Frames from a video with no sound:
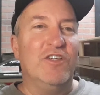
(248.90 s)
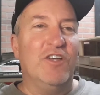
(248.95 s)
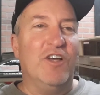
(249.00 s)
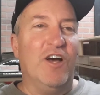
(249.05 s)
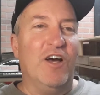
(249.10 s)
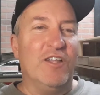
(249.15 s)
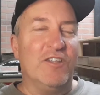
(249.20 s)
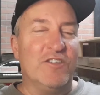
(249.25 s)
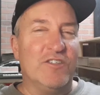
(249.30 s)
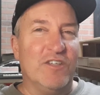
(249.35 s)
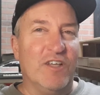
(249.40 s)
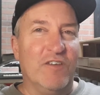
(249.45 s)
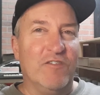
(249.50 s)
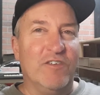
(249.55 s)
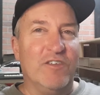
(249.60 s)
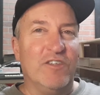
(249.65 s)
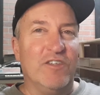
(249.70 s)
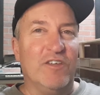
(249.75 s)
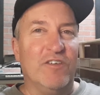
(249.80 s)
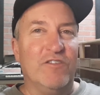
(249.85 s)
on some
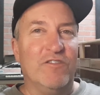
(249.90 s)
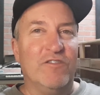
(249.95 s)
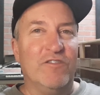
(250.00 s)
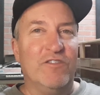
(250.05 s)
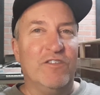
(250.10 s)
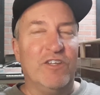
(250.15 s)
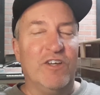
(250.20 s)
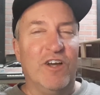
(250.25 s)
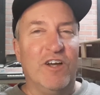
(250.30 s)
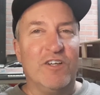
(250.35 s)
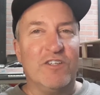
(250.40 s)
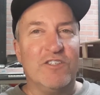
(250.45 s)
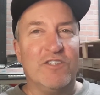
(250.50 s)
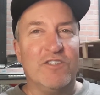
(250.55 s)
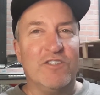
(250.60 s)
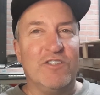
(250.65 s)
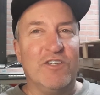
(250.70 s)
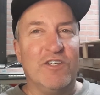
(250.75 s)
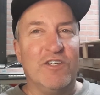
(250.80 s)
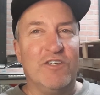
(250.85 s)
of them, the
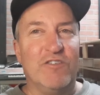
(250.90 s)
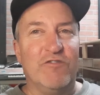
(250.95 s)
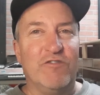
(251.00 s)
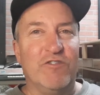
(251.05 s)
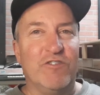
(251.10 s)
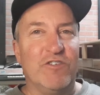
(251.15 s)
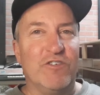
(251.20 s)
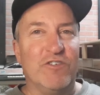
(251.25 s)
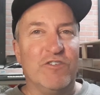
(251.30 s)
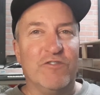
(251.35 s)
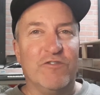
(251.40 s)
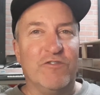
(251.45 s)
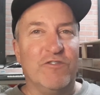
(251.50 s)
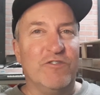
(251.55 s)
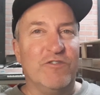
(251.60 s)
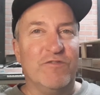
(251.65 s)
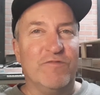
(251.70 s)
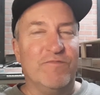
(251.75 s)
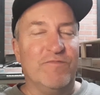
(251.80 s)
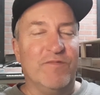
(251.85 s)
auctions ended for
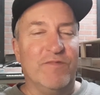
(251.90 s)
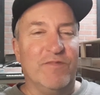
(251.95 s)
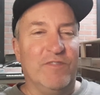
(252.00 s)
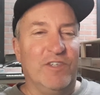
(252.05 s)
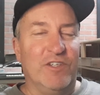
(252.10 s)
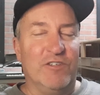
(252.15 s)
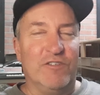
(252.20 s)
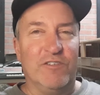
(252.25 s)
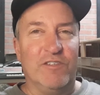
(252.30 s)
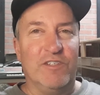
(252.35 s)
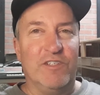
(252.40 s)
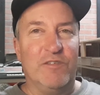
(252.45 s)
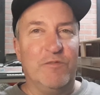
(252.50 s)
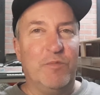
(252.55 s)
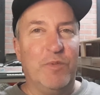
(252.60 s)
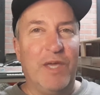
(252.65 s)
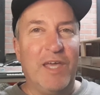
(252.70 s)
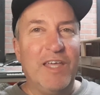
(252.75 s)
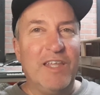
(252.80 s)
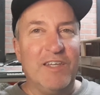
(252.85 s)
literally
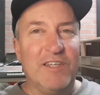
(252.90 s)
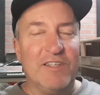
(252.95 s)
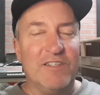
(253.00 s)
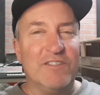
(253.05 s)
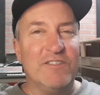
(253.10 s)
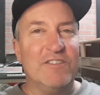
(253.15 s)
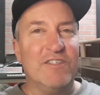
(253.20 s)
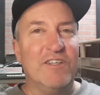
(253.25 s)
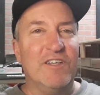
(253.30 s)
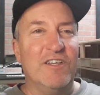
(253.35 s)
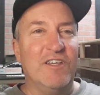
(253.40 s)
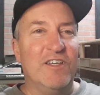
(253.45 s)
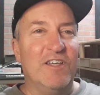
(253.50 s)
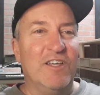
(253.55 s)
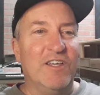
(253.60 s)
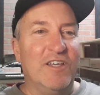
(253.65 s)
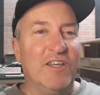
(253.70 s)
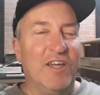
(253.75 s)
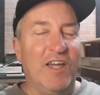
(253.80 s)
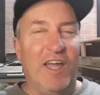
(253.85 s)
pennies,
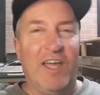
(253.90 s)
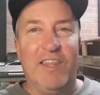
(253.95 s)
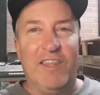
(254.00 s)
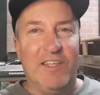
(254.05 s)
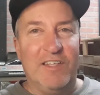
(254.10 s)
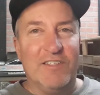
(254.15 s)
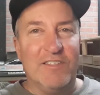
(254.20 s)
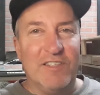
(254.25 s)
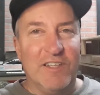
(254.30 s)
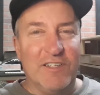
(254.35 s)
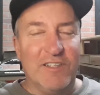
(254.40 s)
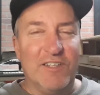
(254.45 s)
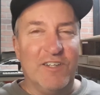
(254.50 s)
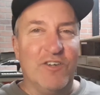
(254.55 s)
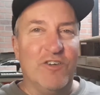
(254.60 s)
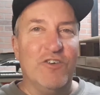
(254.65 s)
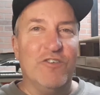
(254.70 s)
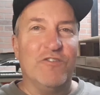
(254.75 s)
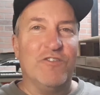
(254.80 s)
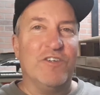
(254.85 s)
and they sent it
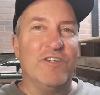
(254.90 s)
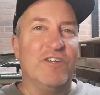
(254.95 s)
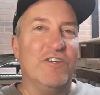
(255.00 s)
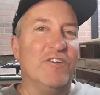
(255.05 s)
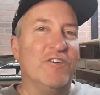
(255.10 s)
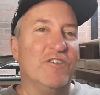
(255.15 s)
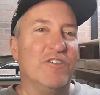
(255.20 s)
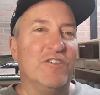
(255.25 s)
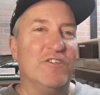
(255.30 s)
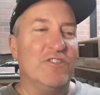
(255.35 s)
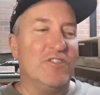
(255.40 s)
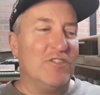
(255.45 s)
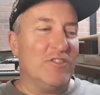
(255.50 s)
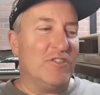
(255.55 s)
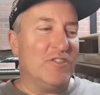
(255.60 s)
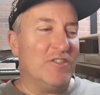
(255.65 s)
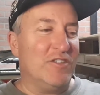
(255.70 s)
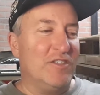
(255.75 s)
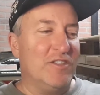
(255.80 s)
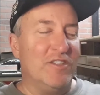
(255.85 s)
over here. It
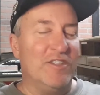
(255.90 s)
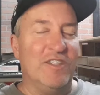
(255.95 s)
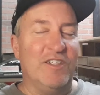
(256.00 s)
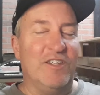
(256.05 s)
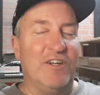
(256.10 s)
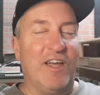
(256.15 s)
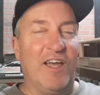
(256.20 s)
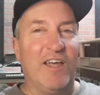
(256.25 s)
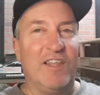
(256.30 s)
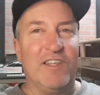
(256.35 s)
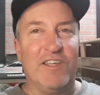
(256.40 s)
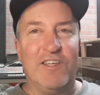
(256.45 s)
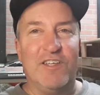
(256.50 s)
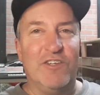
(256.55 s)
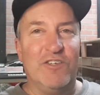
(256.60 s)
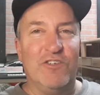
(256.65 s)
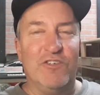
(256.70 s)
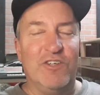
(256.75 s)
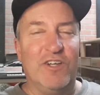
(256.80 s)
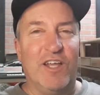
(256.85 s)
just, how they can
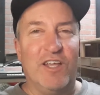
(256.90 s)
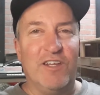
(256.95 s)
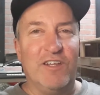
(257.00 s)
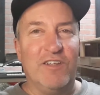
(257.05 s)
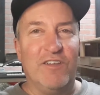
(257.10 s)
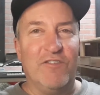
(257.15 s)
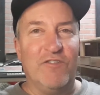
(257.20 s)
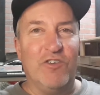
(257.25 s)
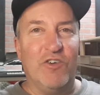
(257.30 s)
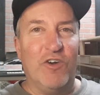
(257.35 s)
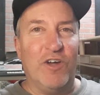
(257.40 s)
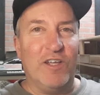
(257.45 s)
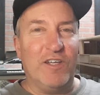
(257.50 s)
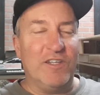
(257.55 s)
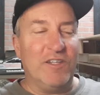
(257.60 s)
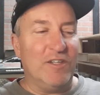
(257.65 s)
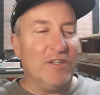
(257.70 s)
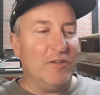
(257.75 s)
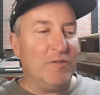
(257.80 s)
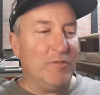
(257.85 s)
do it, I have no
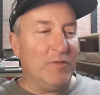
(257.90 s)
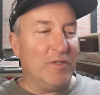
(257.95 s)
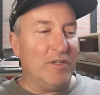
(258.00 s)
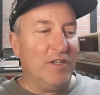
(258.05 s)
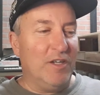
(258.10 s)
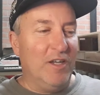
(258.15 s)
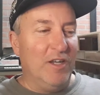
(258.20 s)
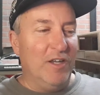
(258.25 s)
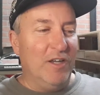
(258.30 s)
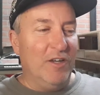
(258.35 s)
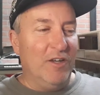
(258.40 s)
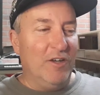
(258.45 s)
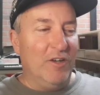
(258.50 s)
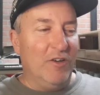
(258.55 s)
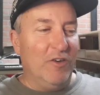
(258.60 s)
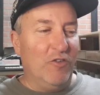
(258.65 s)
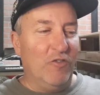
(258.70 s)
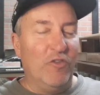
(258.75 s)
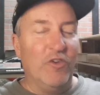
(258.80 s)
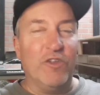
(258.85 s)
idea. But
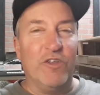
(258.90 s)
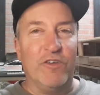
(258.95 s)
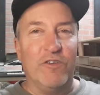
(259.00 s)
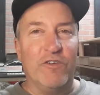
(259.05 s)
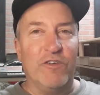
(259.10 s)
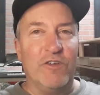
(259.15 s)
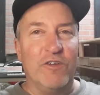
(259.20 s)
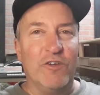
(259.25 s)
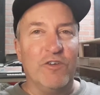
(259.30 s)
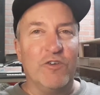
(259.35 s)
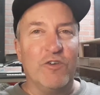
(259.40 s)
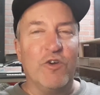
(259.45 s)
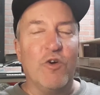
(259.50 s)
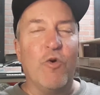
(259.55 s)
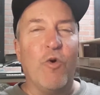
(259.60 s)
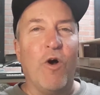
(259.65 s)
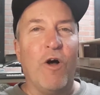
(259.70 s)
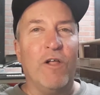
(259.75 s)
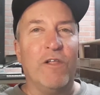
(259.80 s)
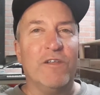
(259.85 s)
really good
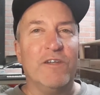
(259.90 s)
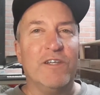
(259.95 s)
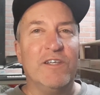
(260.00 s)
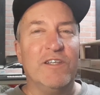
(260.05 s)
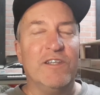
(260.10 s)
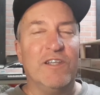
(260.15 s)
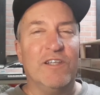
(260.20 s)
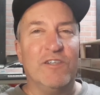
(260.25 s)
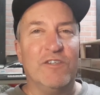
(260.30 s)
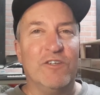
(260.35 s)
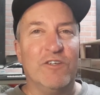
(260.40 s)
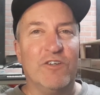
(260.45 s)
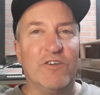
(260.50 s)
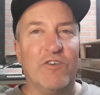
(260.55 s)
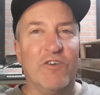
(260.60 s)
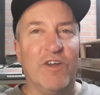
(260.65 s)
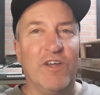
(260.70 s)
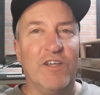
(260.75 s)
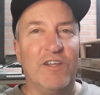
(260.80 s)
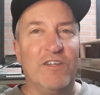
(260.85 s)
quality. They look
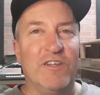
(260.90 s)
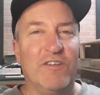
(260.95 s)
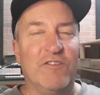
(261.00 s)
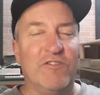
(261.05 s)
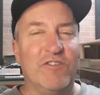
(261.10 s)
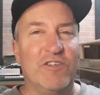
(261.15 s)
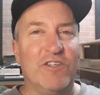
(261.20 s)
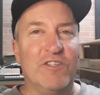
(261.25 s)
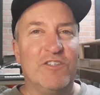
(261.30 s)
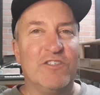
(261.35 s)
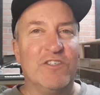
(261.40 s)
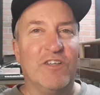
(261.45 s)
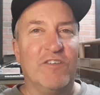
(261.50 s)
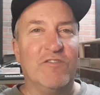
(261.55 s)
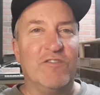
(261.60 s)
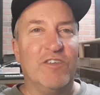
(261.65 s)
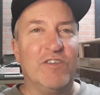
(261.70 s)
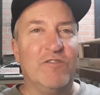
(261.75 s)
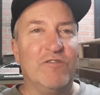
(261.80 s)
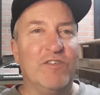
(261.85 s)
great if you need
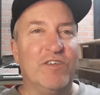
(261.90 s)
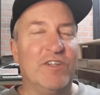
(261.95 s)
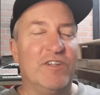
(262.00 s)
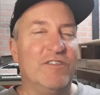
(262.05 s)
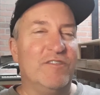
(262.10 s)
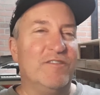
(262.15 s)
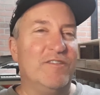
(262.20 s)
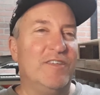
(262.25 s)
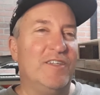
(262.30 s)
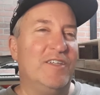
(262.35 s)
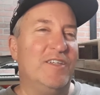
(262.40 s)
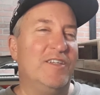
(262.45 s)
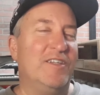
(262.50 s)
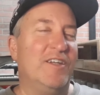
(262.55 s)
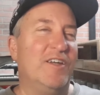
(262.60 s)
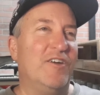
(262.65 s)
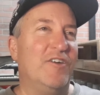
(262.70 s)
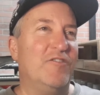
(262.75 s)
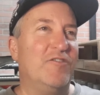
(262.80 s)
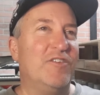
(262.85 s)
something. But,
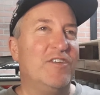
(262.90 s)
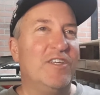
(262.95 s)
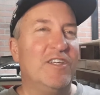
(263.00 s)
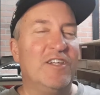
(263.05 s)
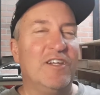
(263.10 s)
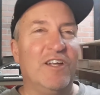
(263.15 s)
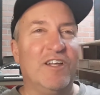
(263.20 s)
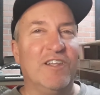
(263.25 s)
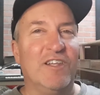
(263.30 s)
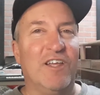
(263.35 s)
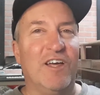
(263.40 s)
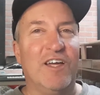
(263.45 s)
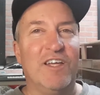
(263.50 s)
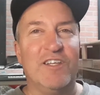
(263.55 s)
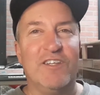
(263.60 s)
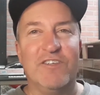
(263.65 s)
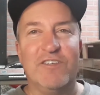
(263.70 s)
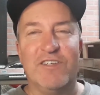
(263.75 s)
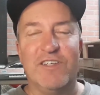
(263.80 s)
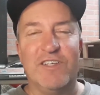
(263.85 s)
if you get online,
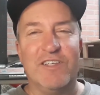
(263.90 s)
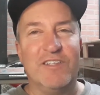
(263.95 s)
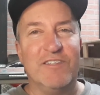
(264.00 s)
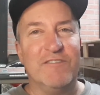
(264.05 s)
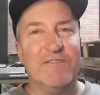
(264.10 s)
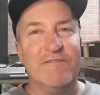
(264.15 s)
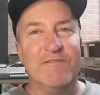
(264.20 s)
you can get